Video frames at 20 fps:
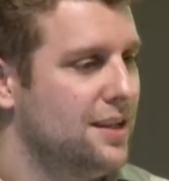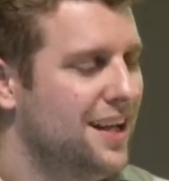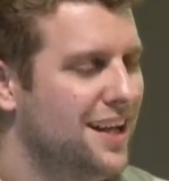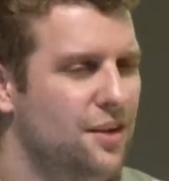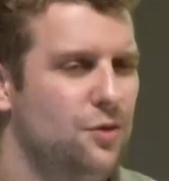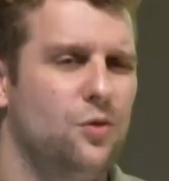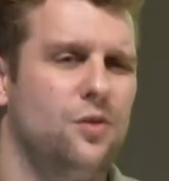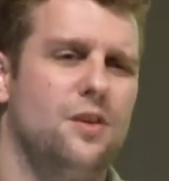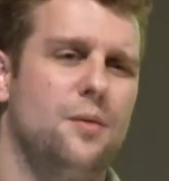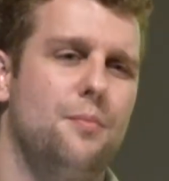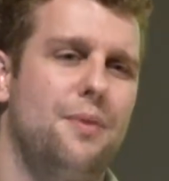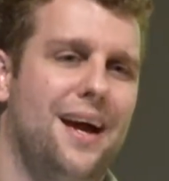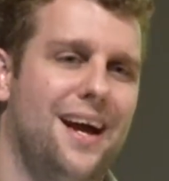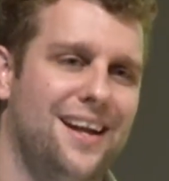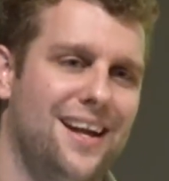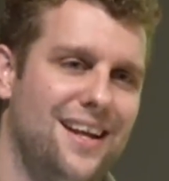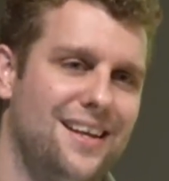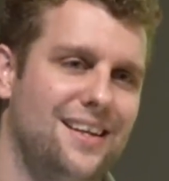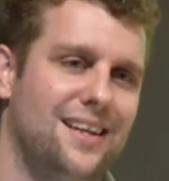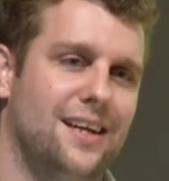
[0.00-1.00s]
yeah, this was a
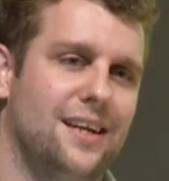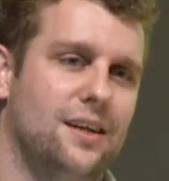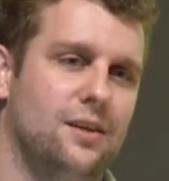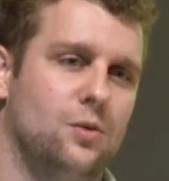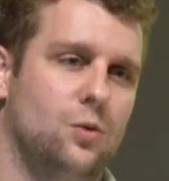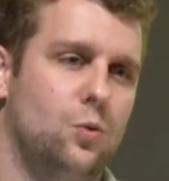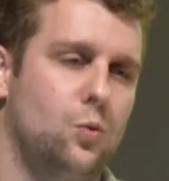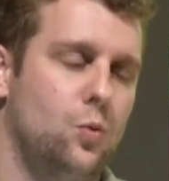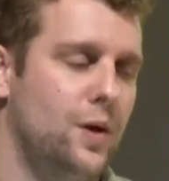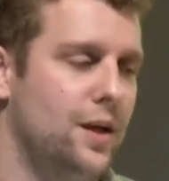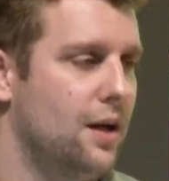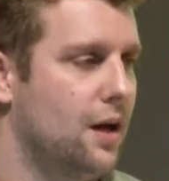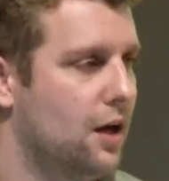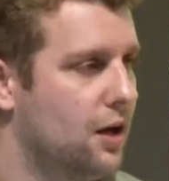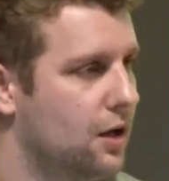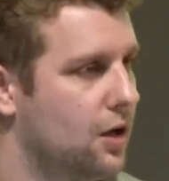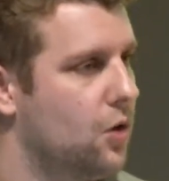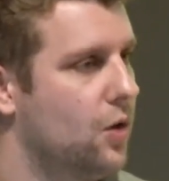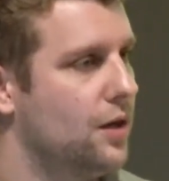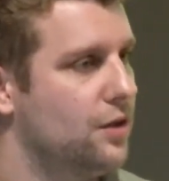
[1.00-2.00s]
bad idea. We
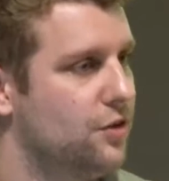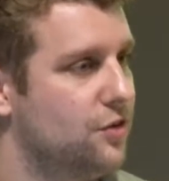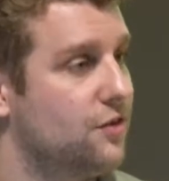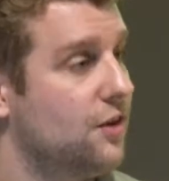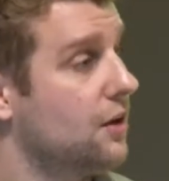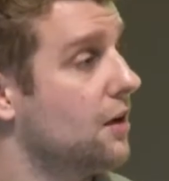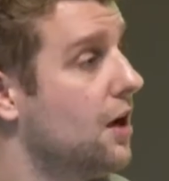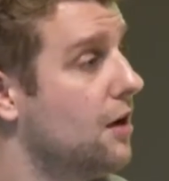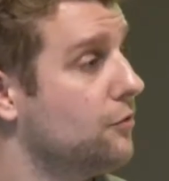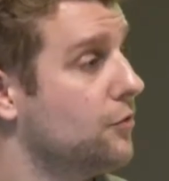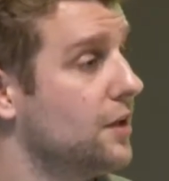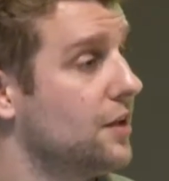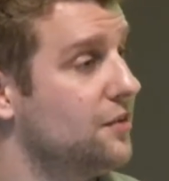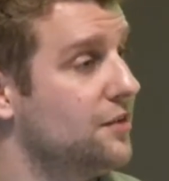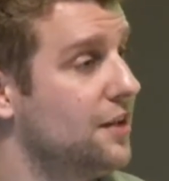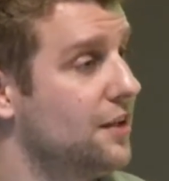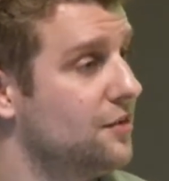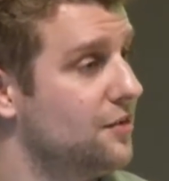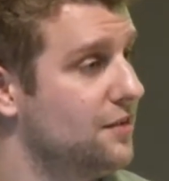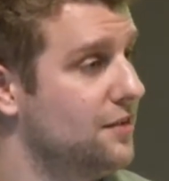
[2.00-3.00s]
are going to start offering
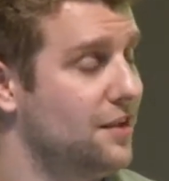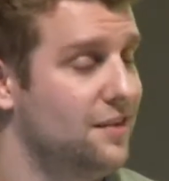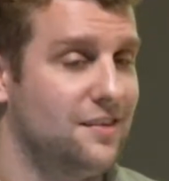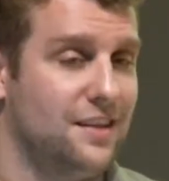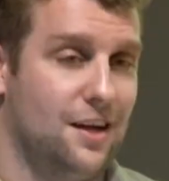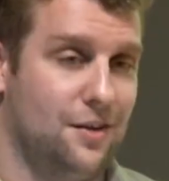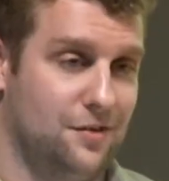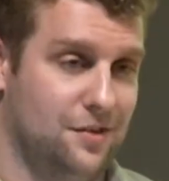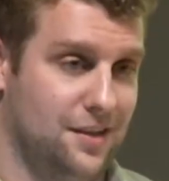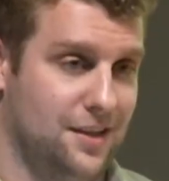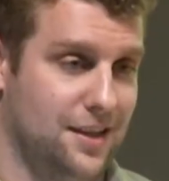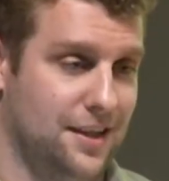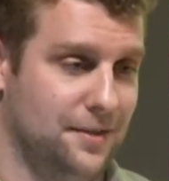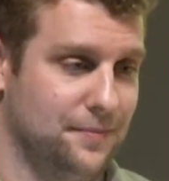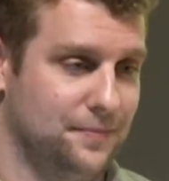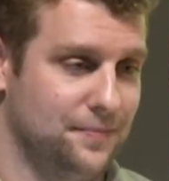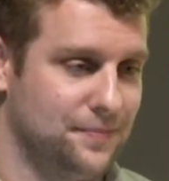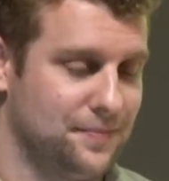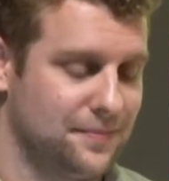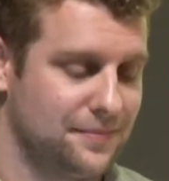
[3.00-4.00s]
sales and discounts
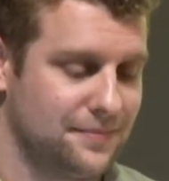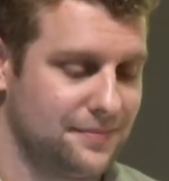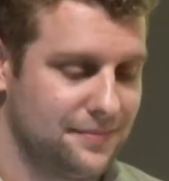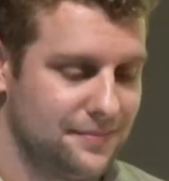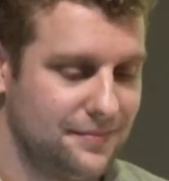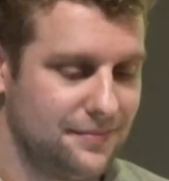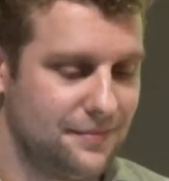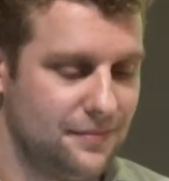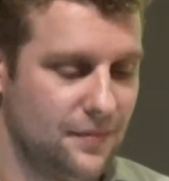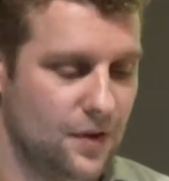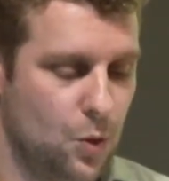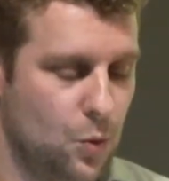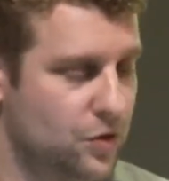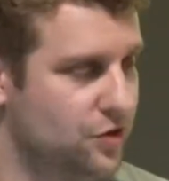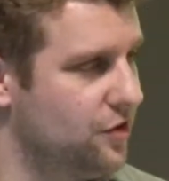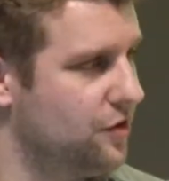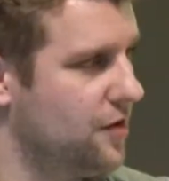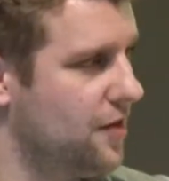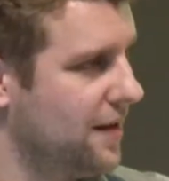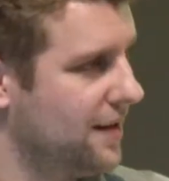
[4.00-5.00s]
again,
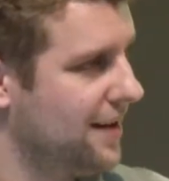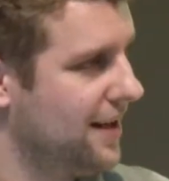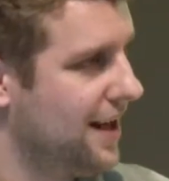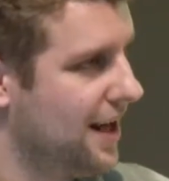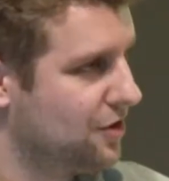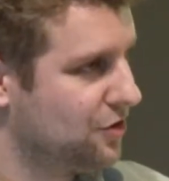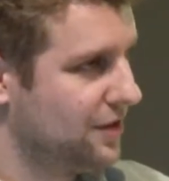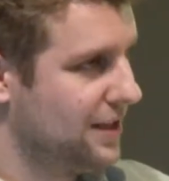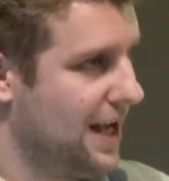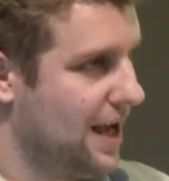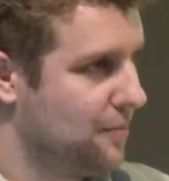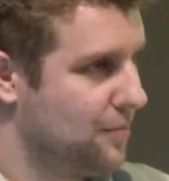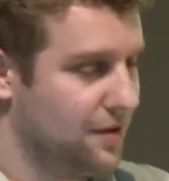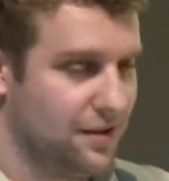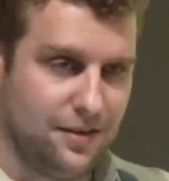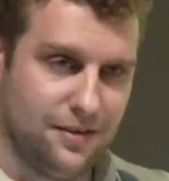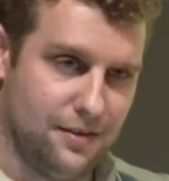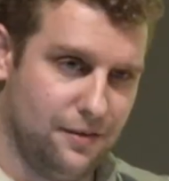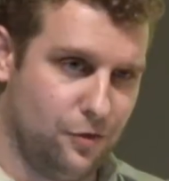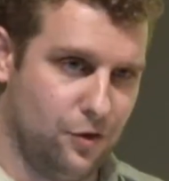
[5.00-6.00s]
which is a thing that actually
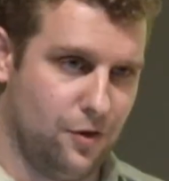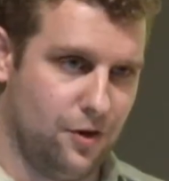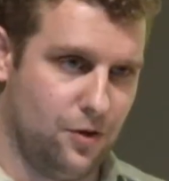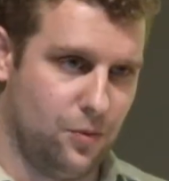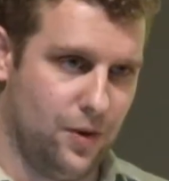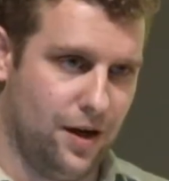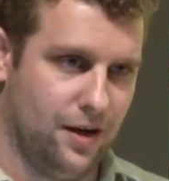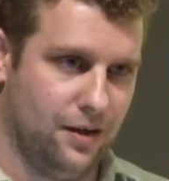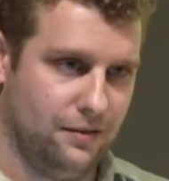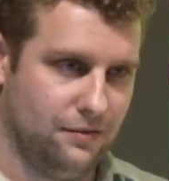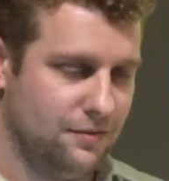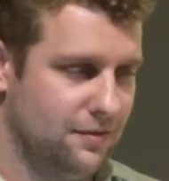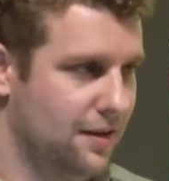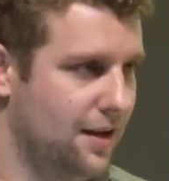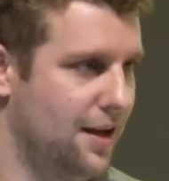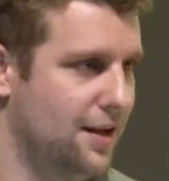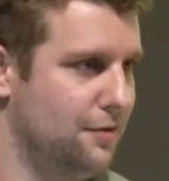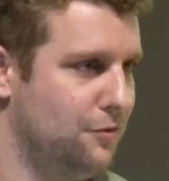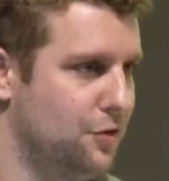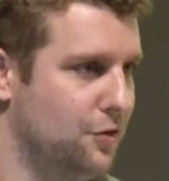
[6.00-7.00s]
happened, if you're unaware.
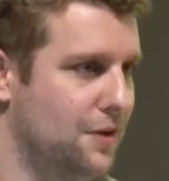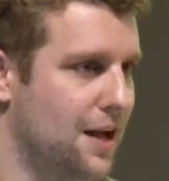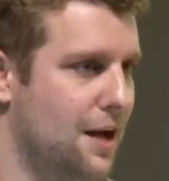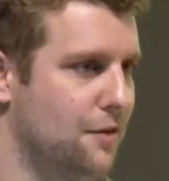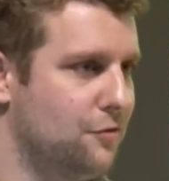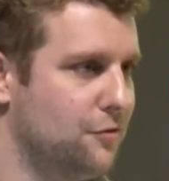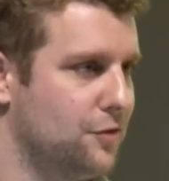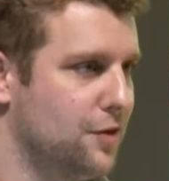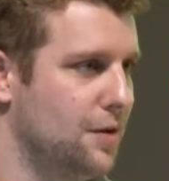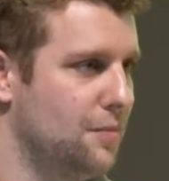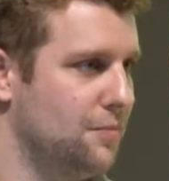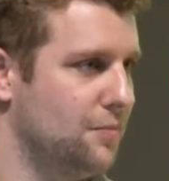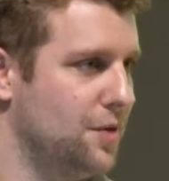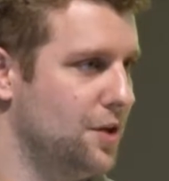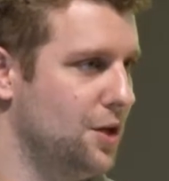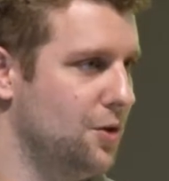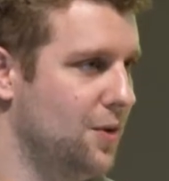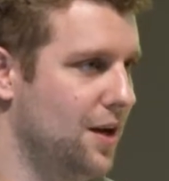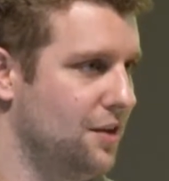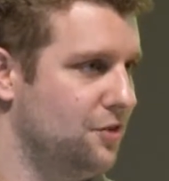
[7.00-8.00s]
And if you're not from
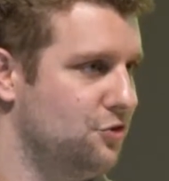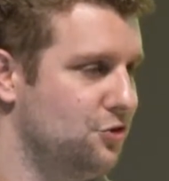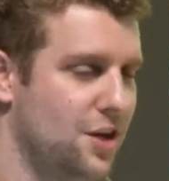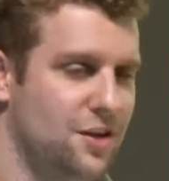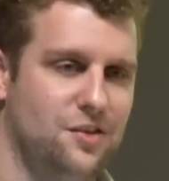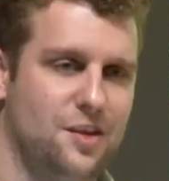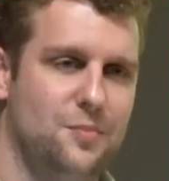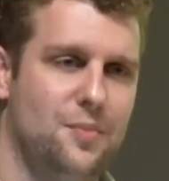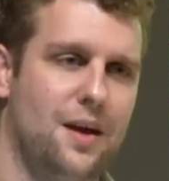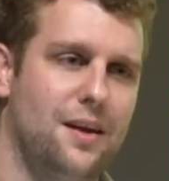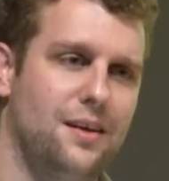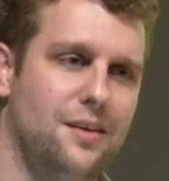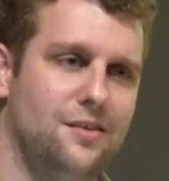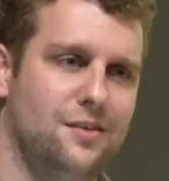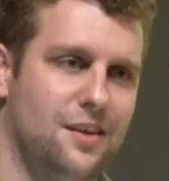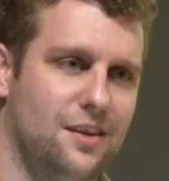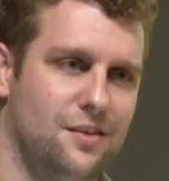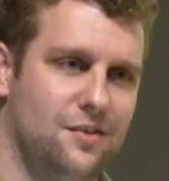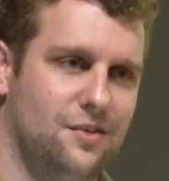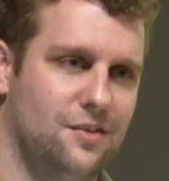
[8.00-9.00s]
the US,
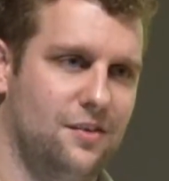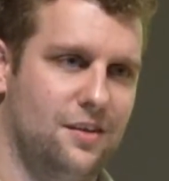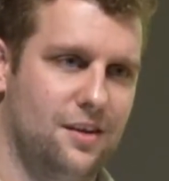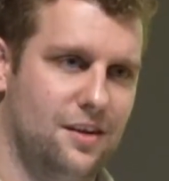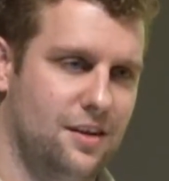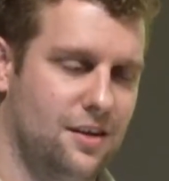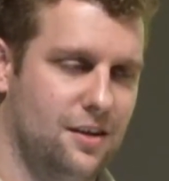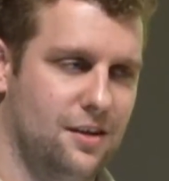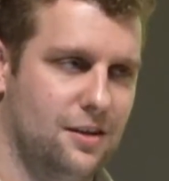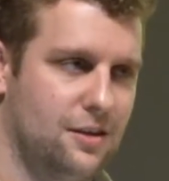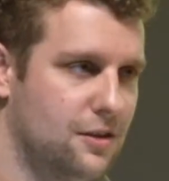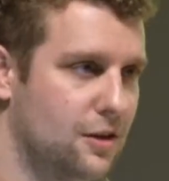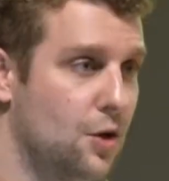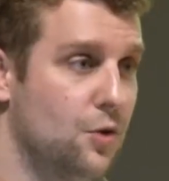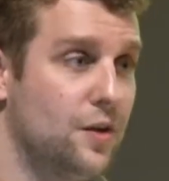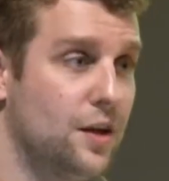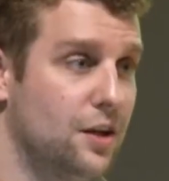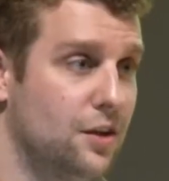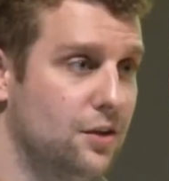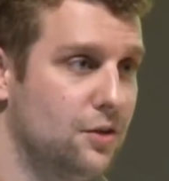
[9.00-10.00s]
JCPenney's is a
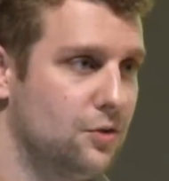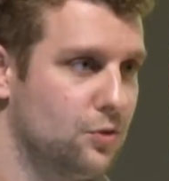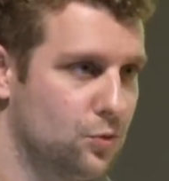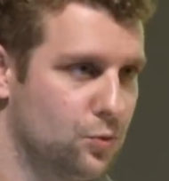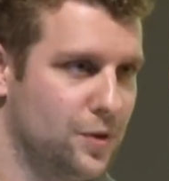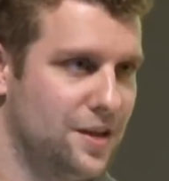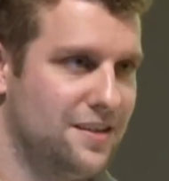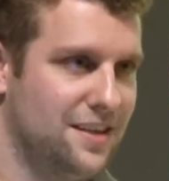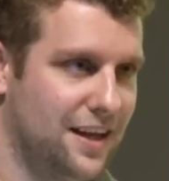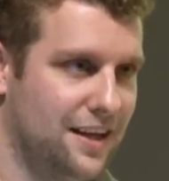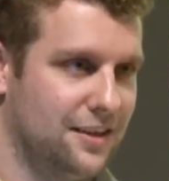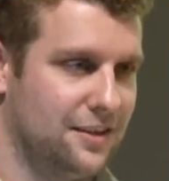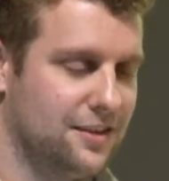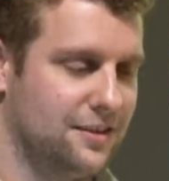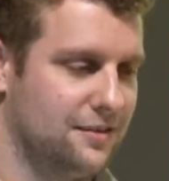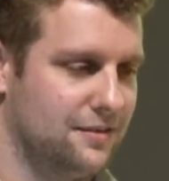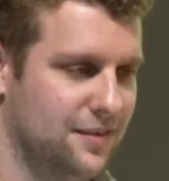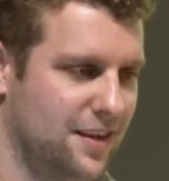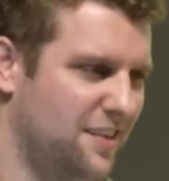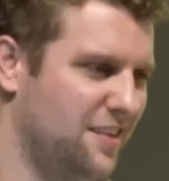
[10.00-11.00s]
clothing
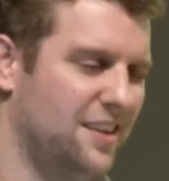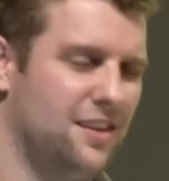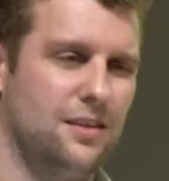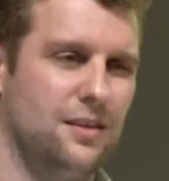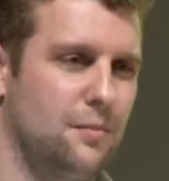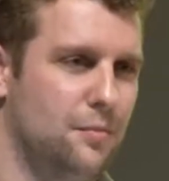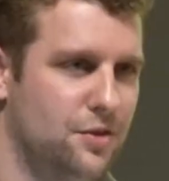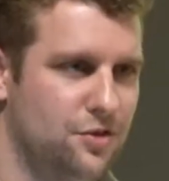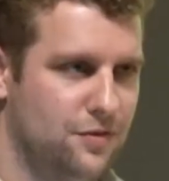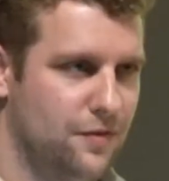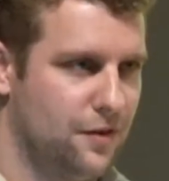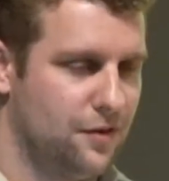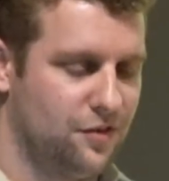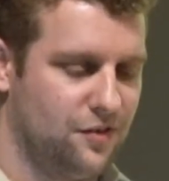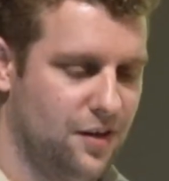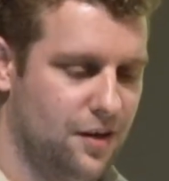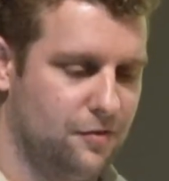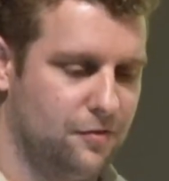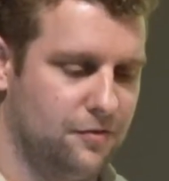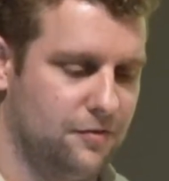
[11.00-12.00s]
retailer. They sell a bunch of other
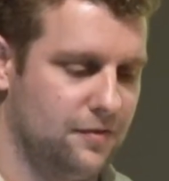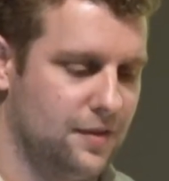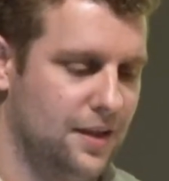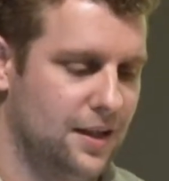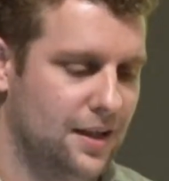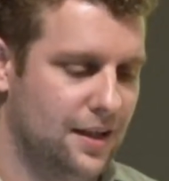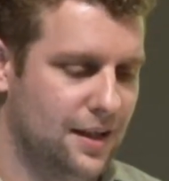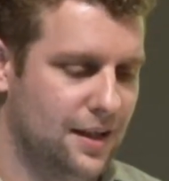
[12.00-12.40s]
stuff.